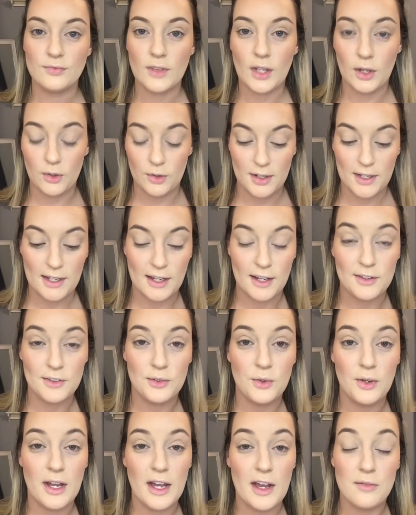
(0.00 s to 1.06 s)
Okay guys,
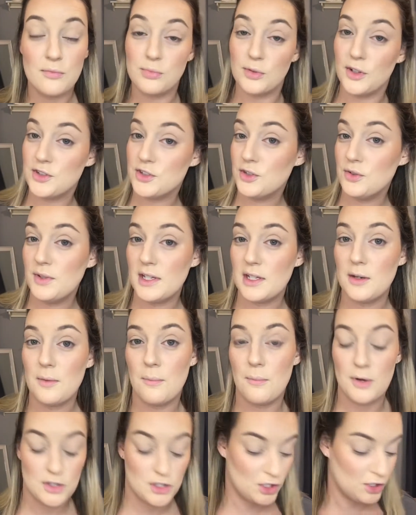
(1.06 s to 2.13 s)
so I have brought you
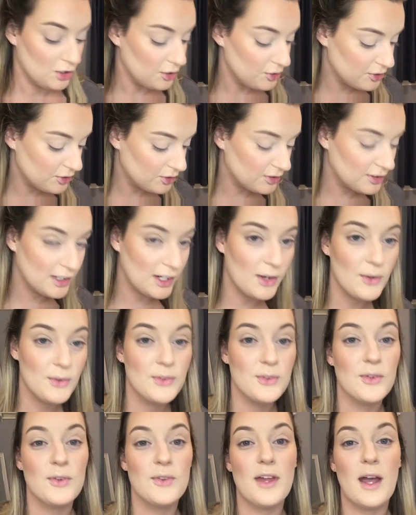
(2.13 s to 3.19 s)
in much closer now
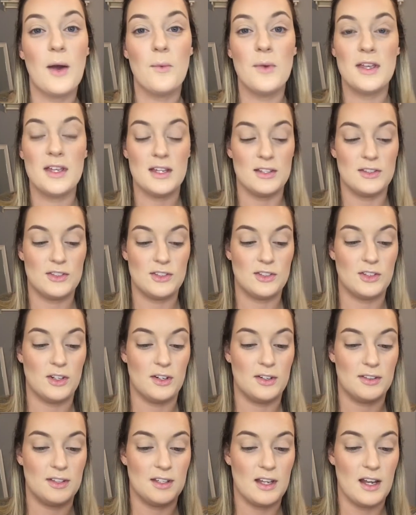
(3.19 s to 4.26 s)
so that we can
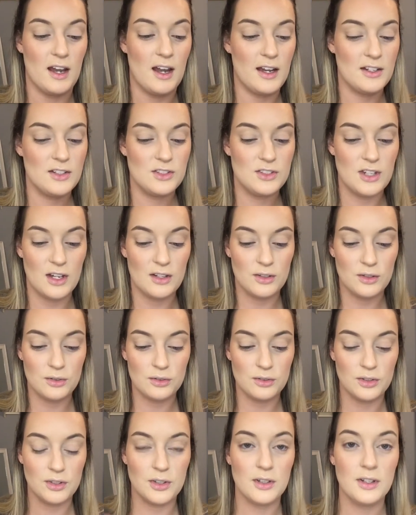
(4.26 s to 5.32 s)
start the
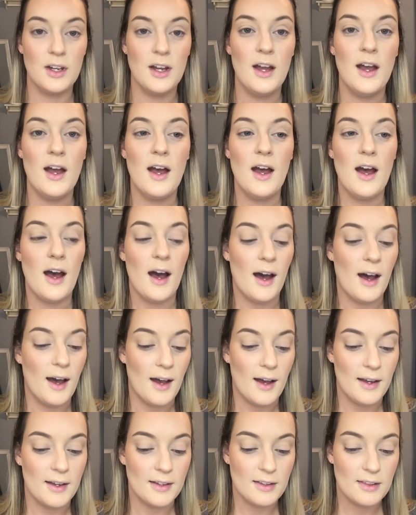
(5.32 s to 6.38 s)
eyeshadow look.
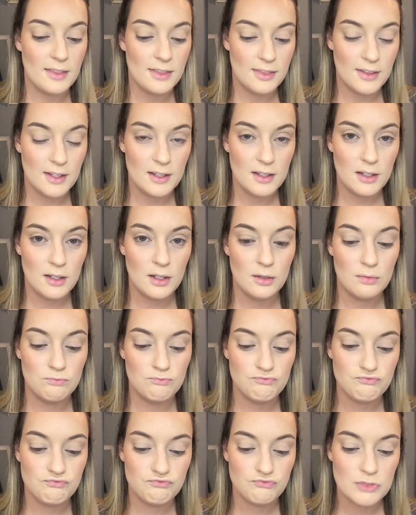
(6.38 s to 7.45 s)
I think
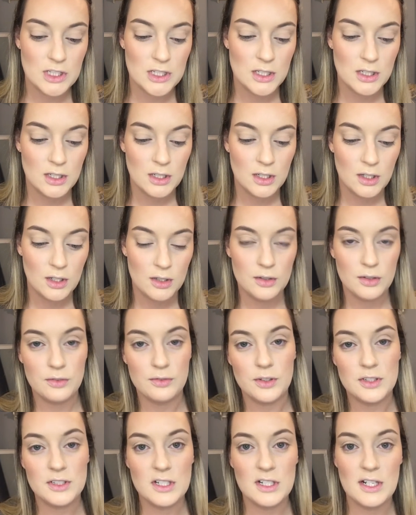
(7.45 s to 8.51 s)

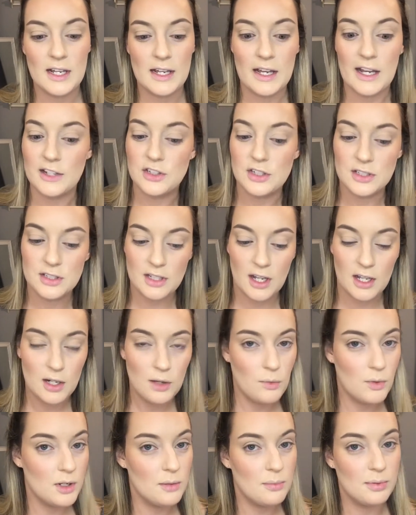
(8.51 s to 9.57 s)
for today, I just kind of
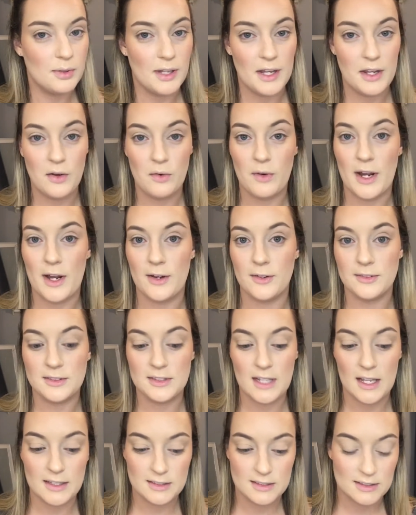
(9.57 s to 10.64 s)
want to play around,
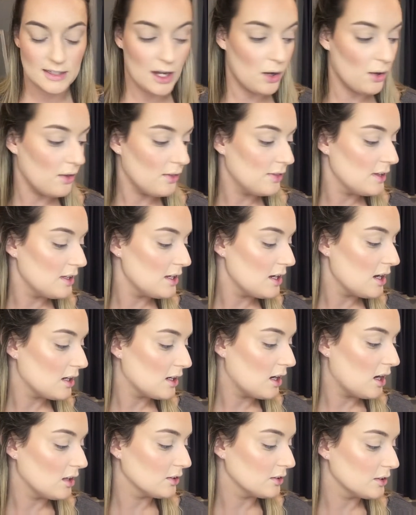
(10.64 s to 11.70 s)
test out the
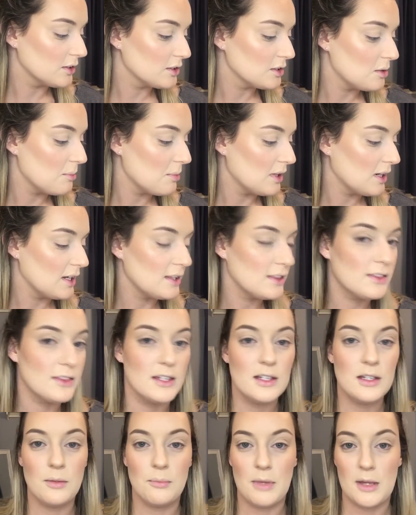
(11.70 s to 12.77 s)
colors, but I
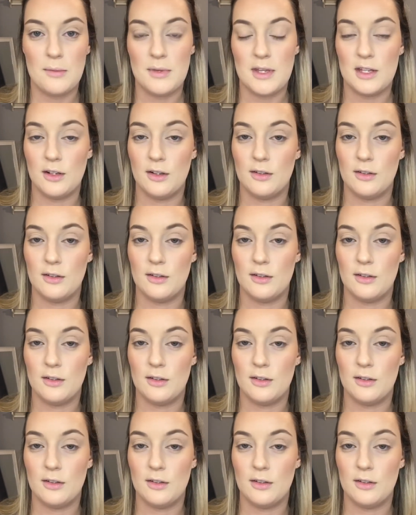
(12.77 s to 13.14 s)
think maybe in a